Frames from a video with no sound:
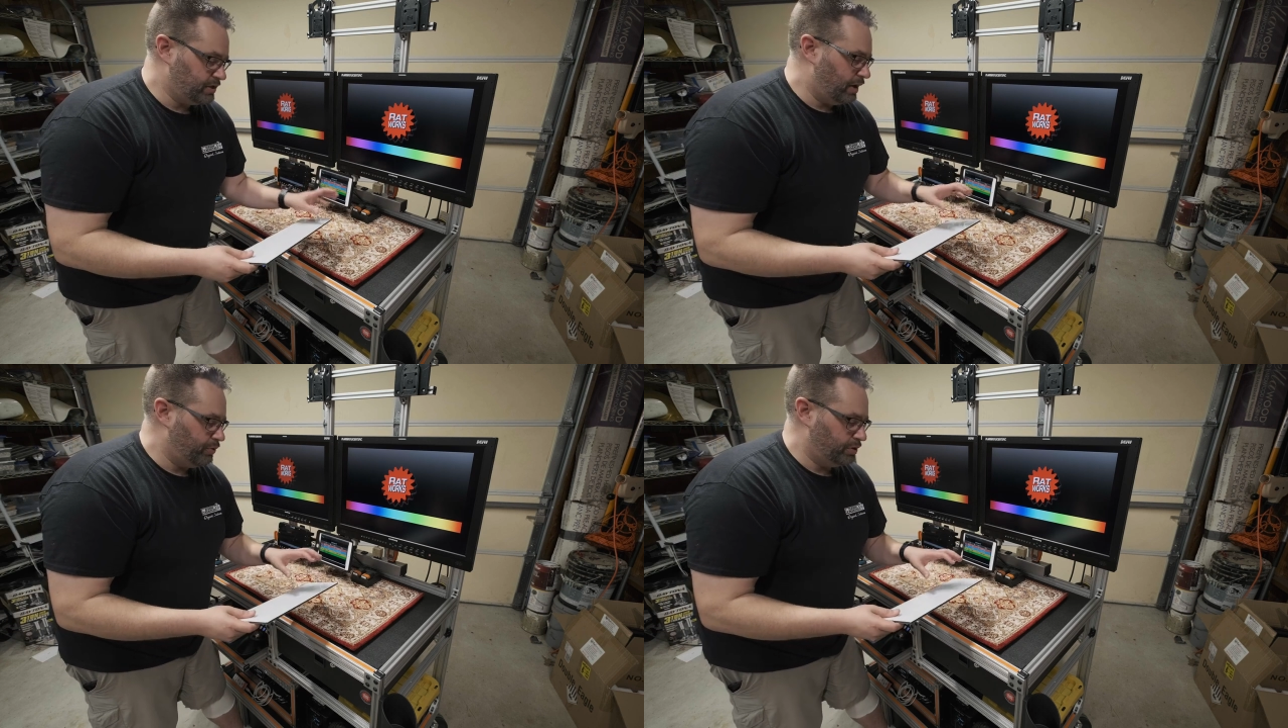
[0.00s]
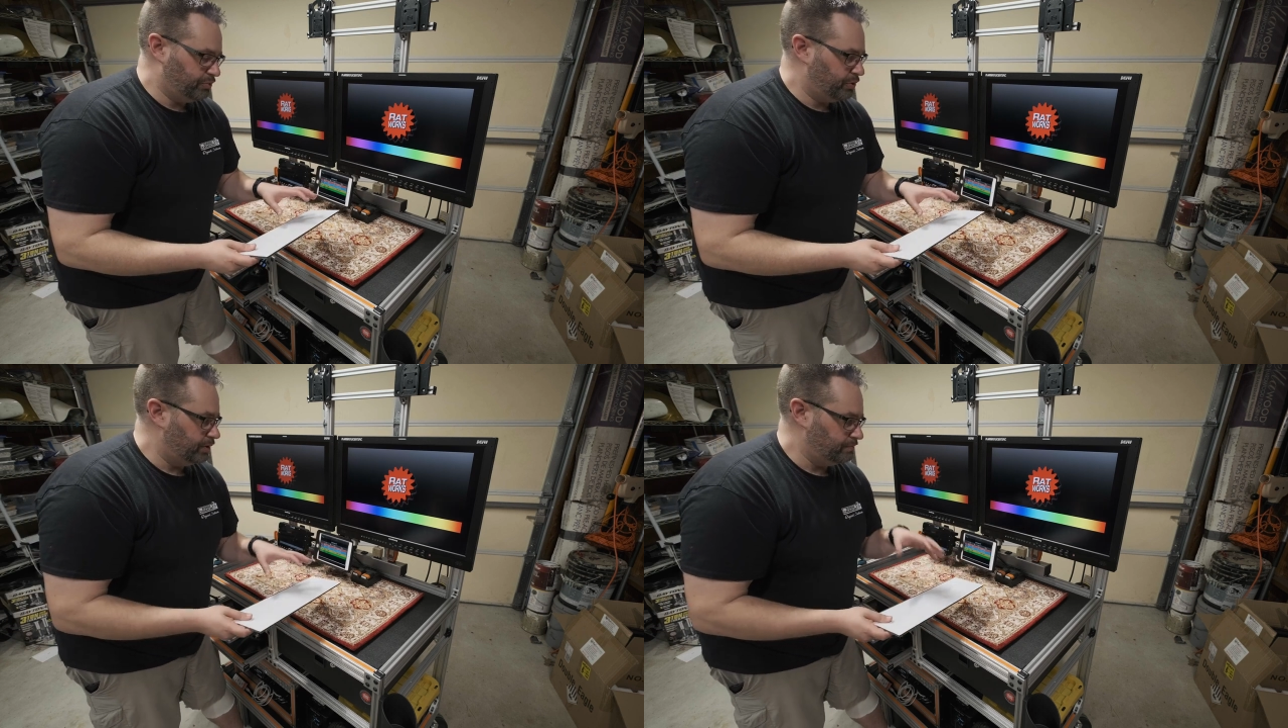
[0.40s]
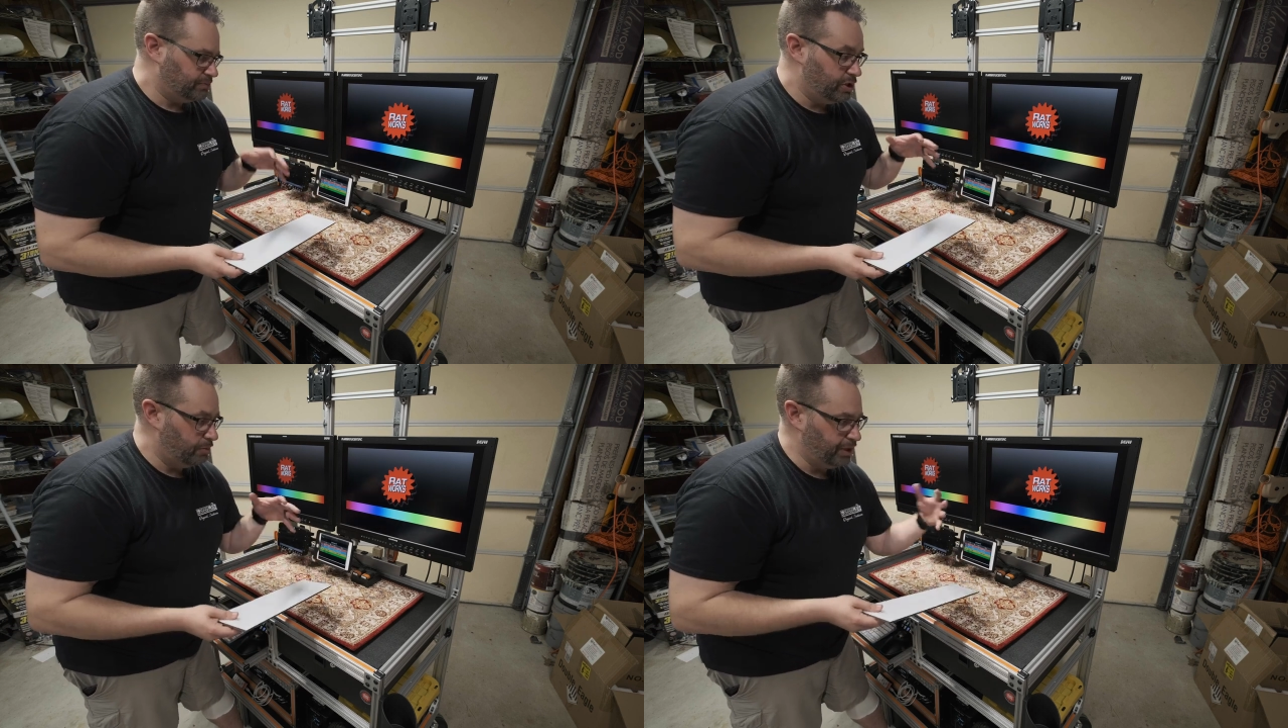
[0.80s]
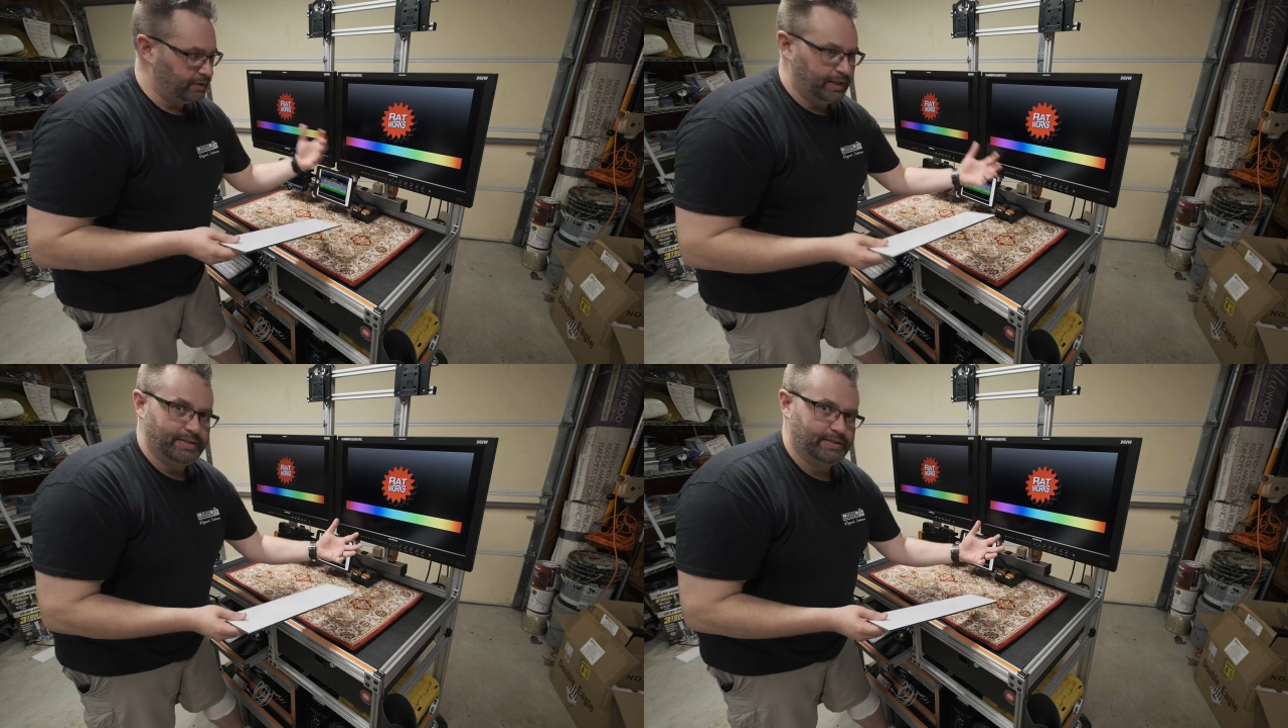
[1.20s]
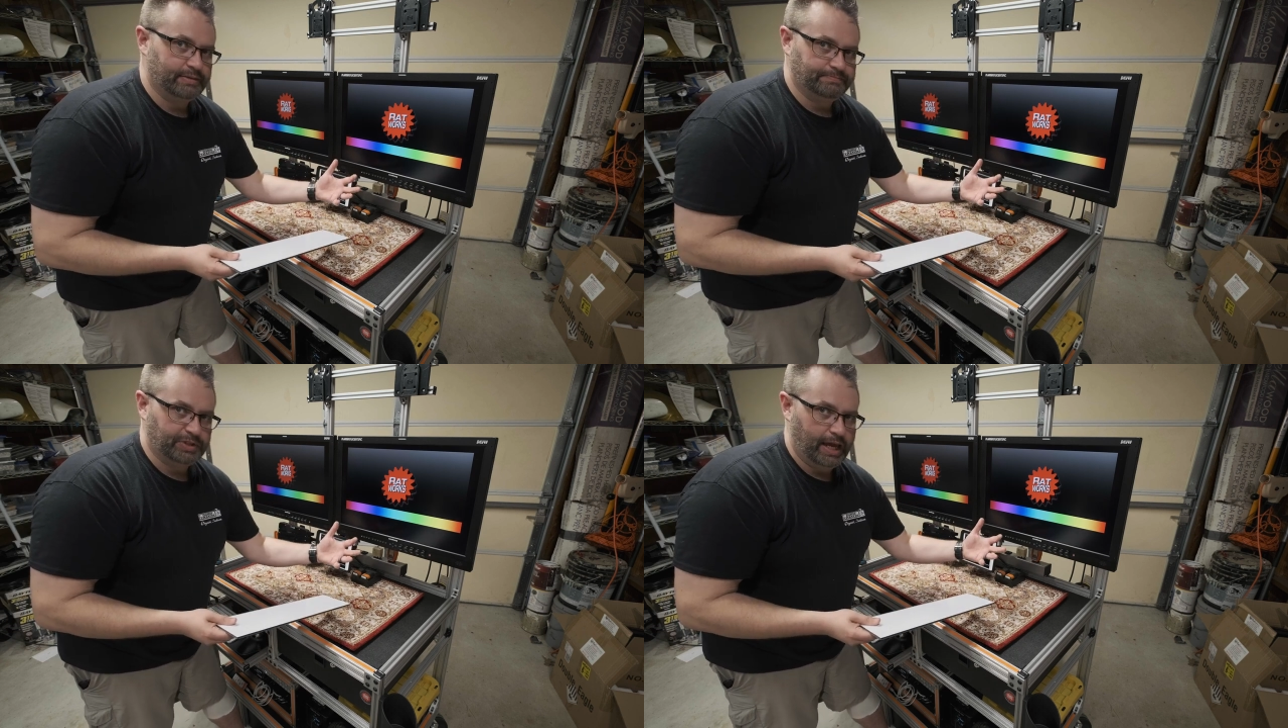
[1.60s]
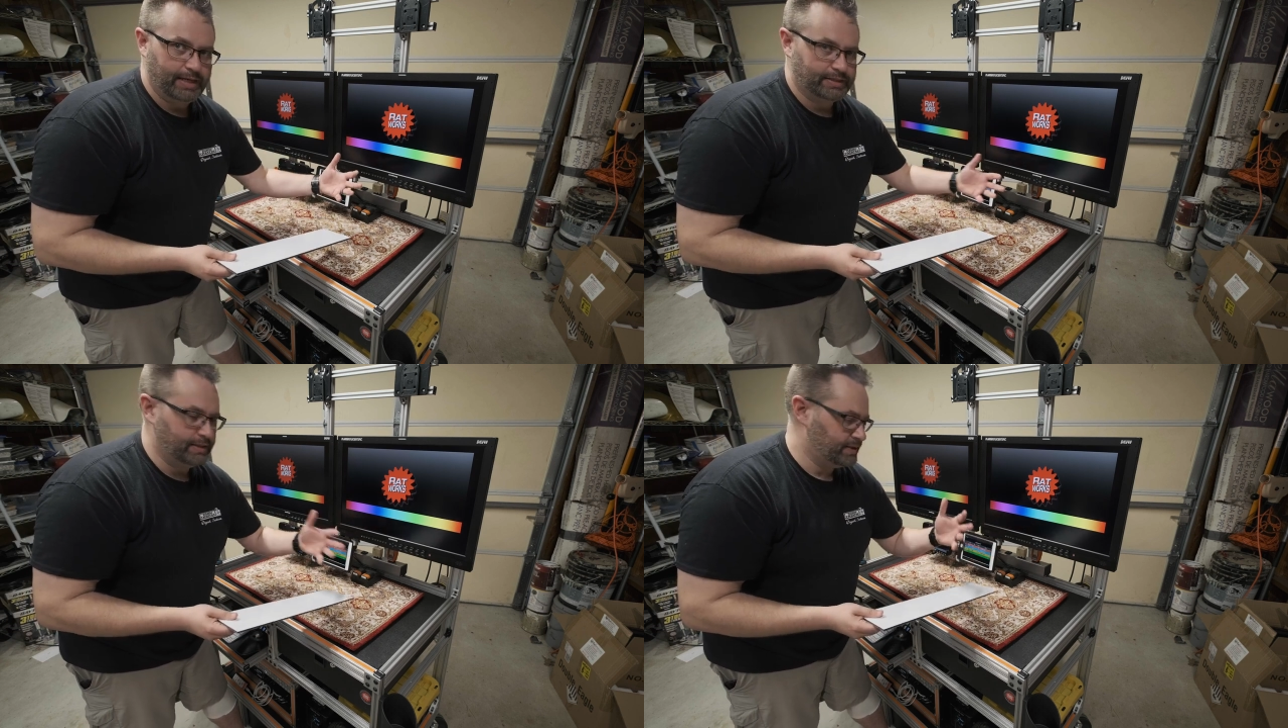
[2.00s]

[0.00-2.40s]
I wouldn't put, you know, big lens cases